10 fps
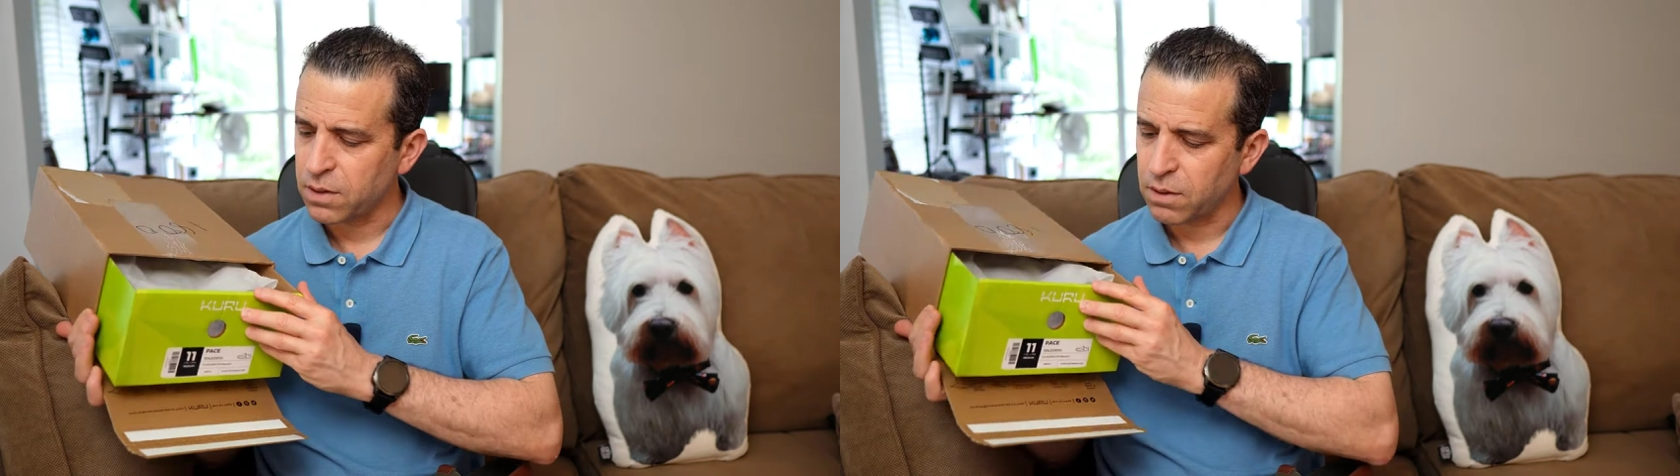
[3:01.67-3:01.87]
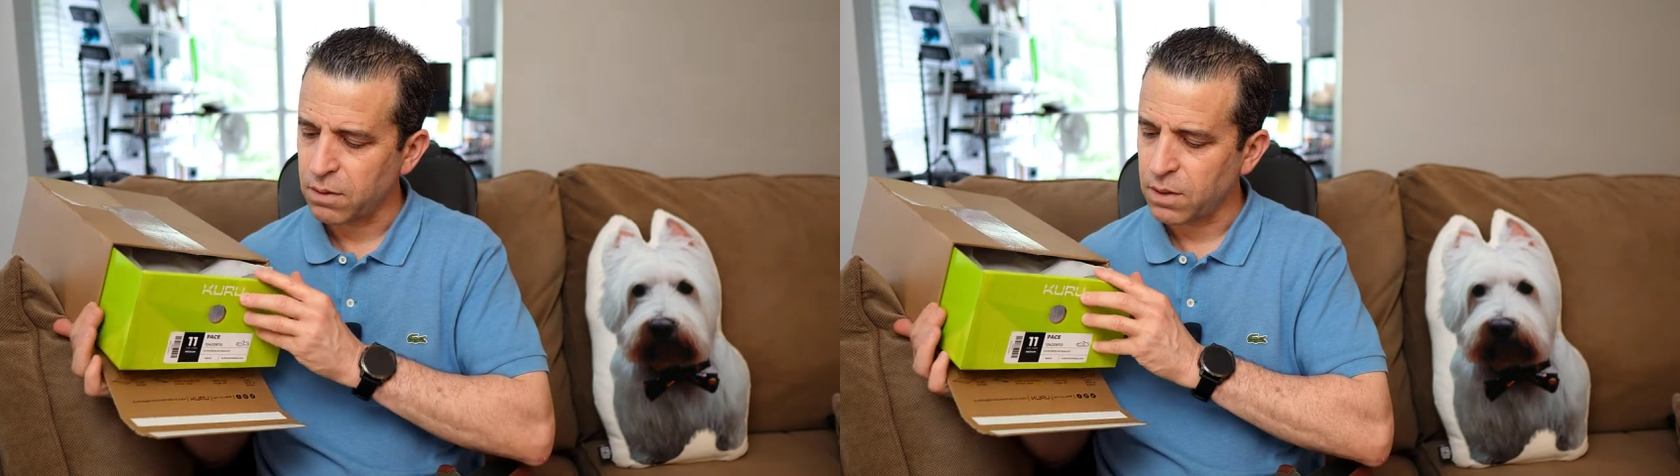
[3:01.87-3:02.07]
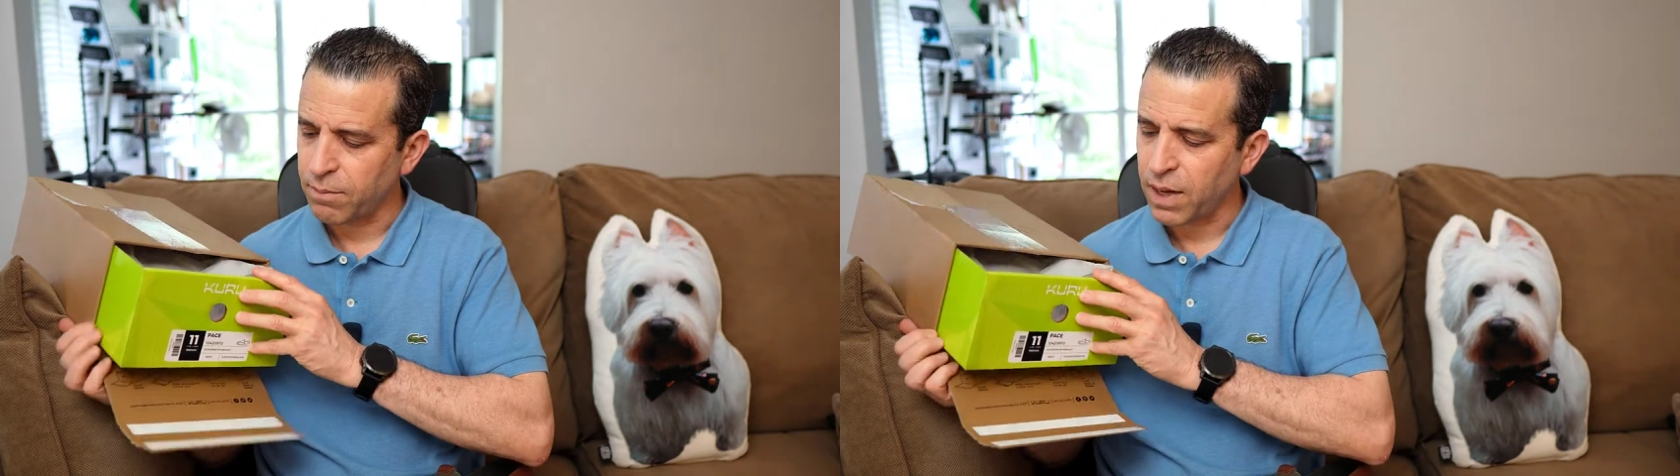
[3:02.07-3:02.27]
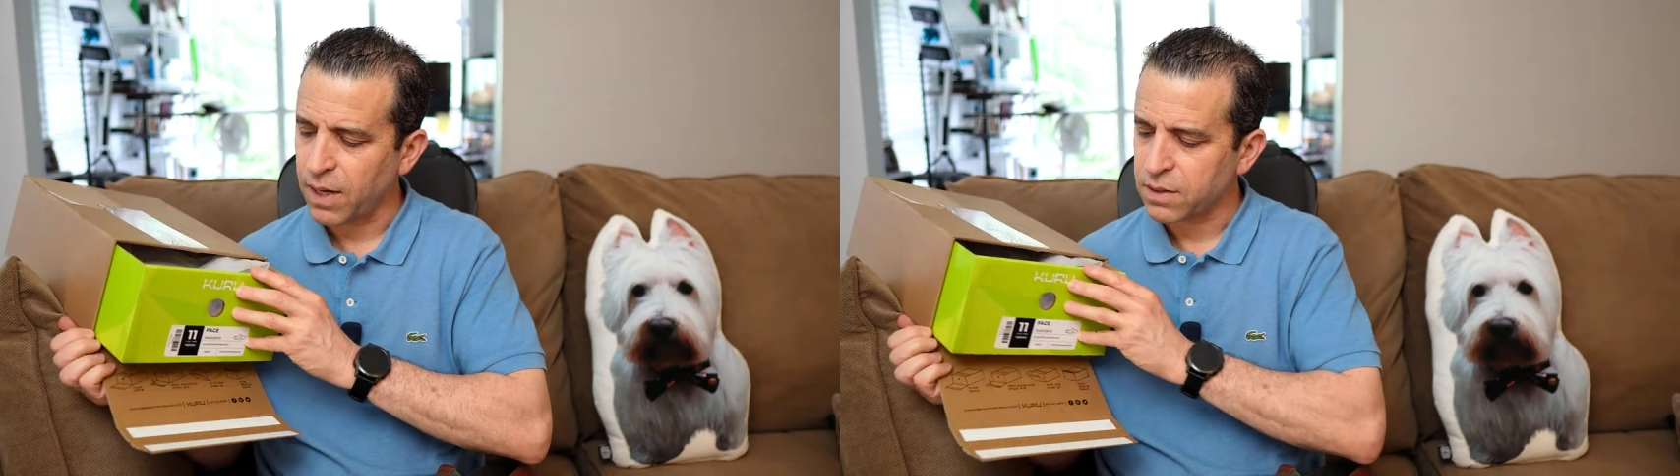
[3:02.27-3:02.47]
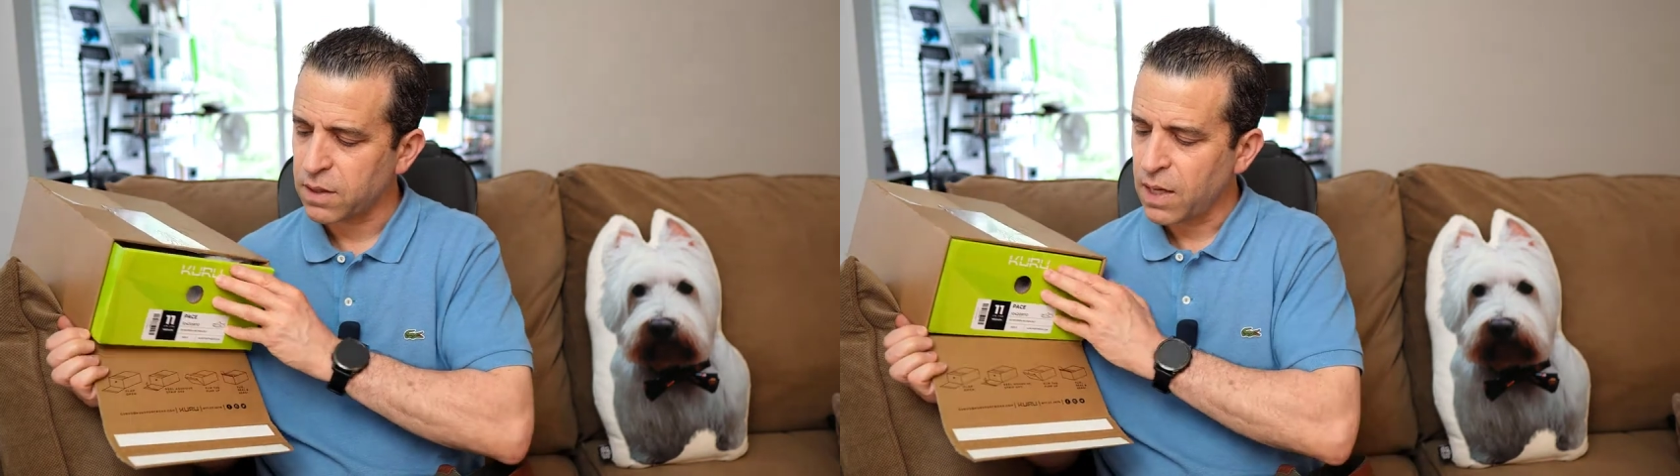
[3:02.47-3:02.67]
to the
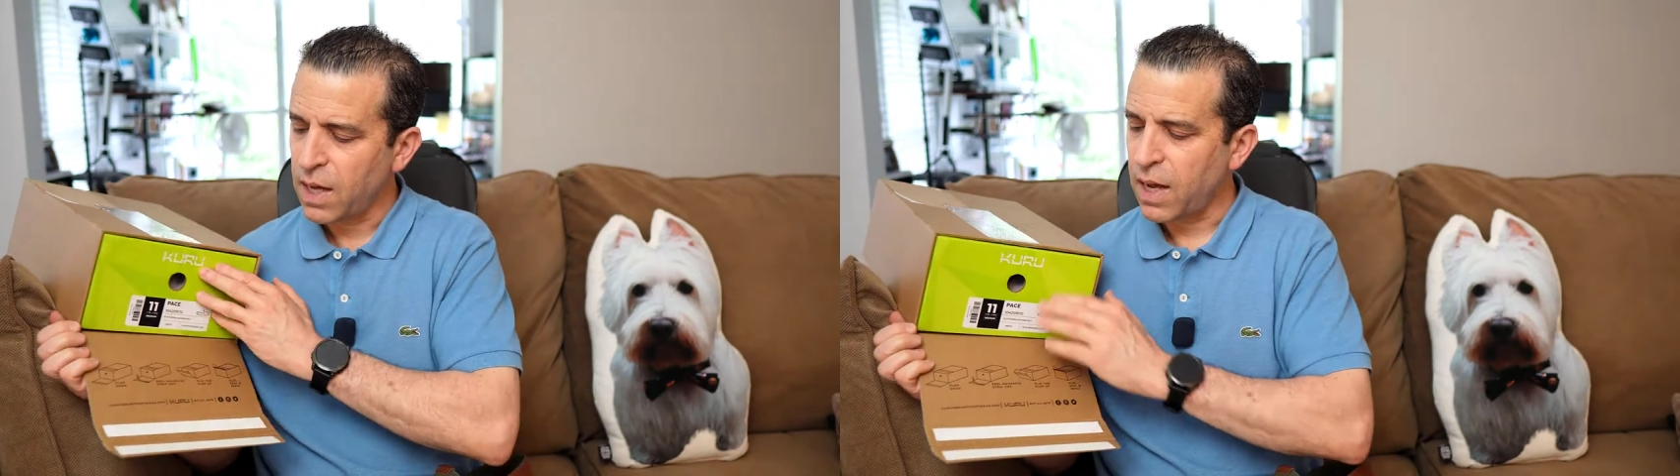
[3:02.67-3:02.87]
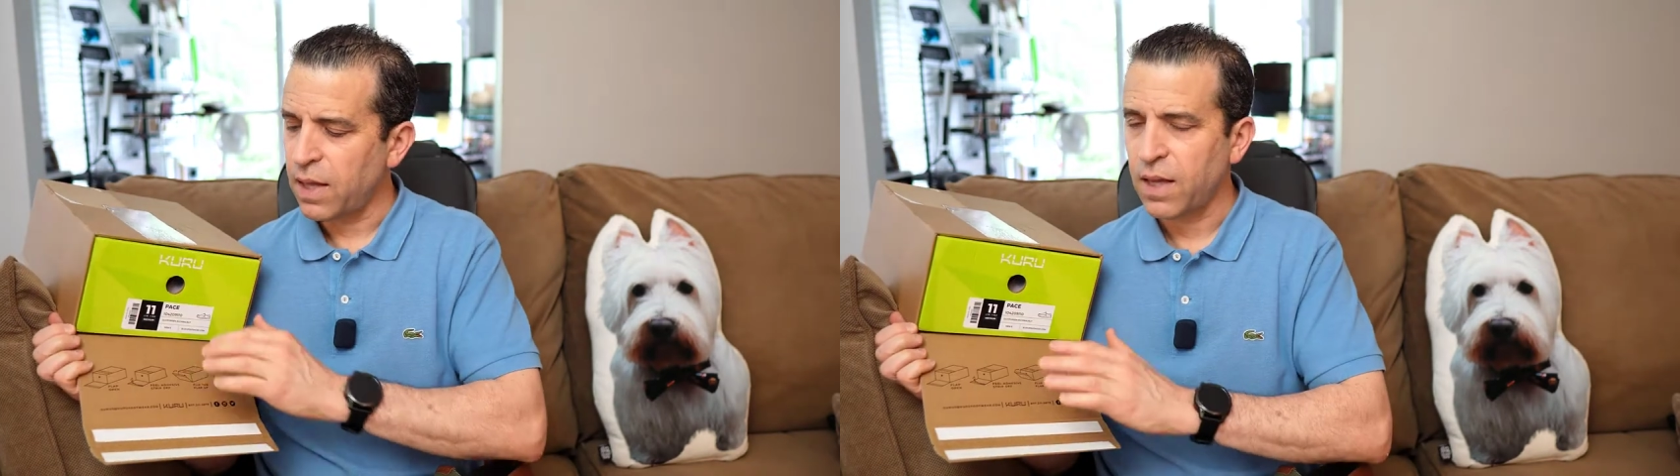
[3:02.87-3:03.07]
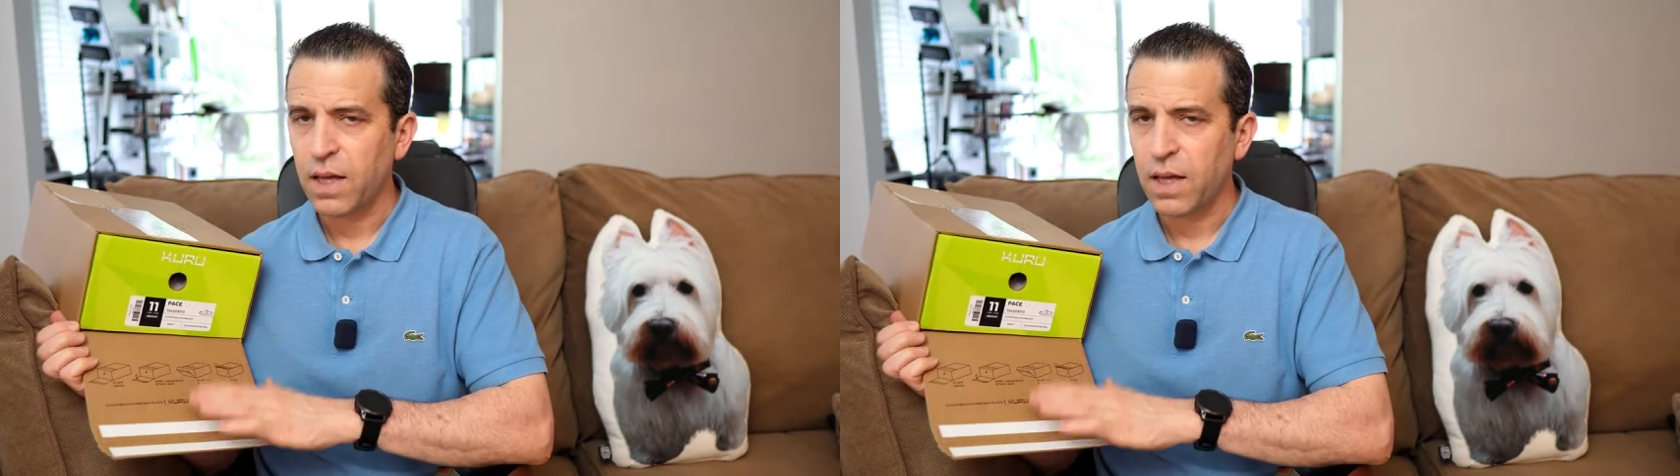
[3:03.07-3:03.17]
box. And